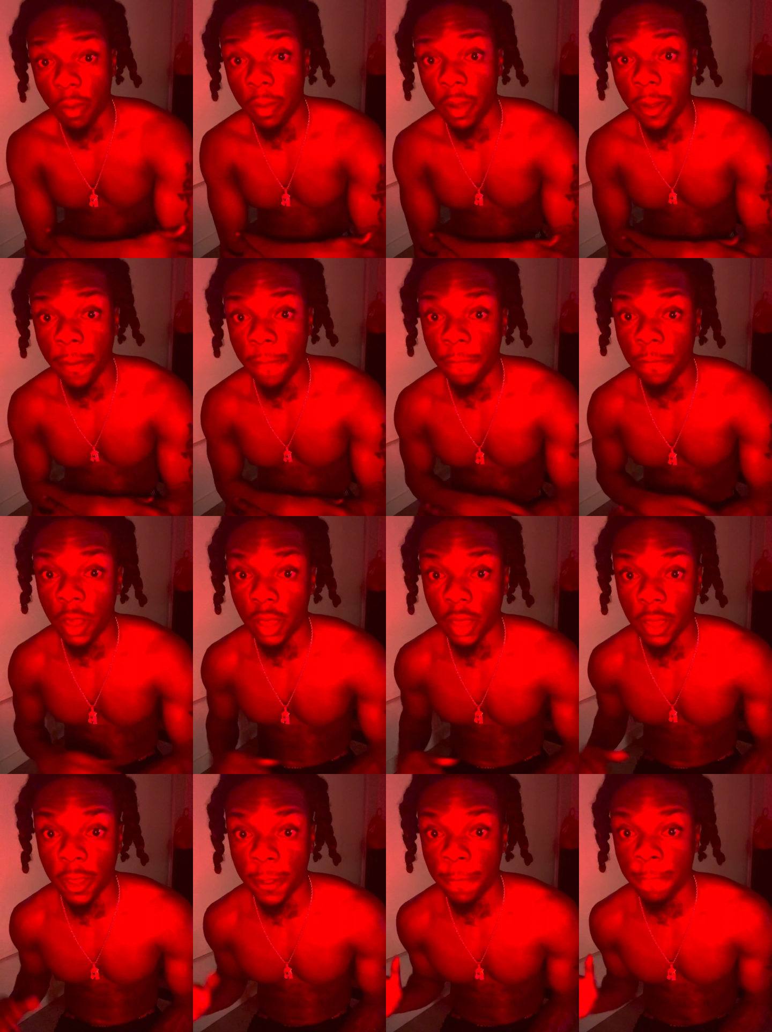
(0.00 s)
but
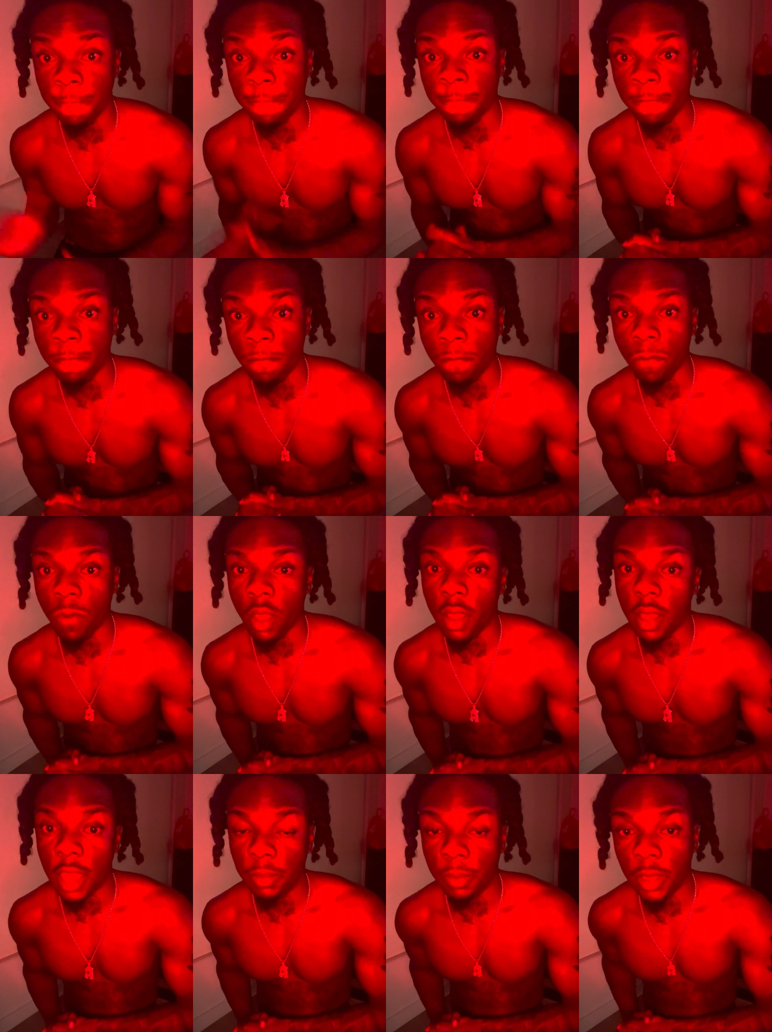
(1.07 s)
fucking,
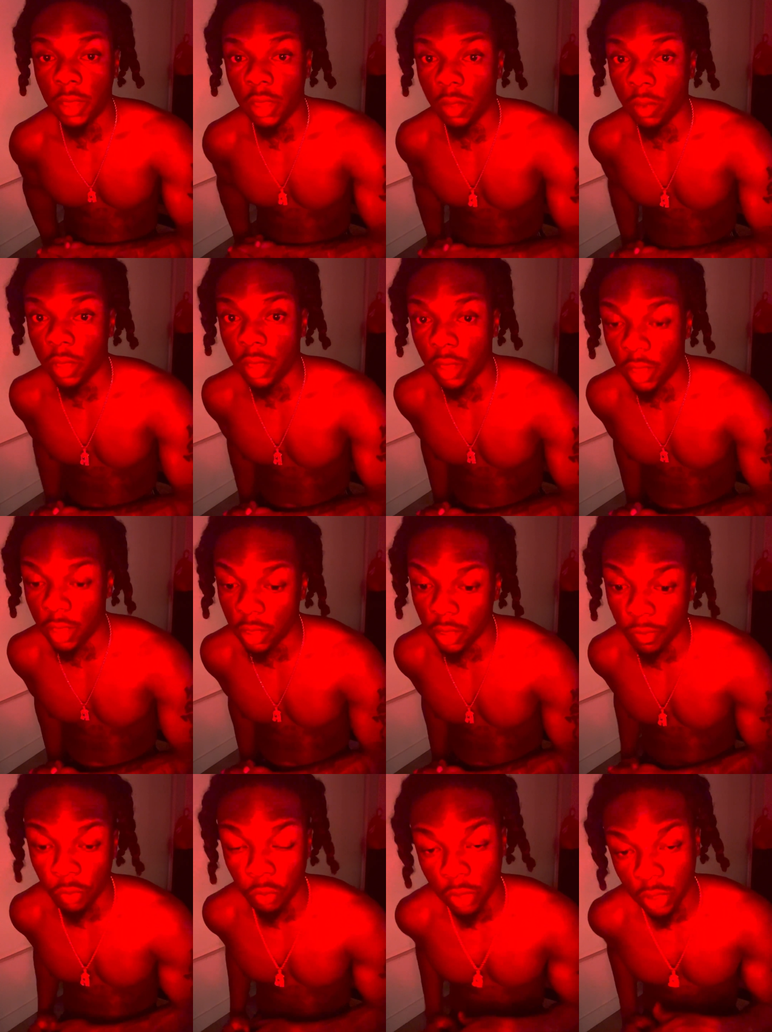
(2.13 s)
that's basically what it is. If you wanna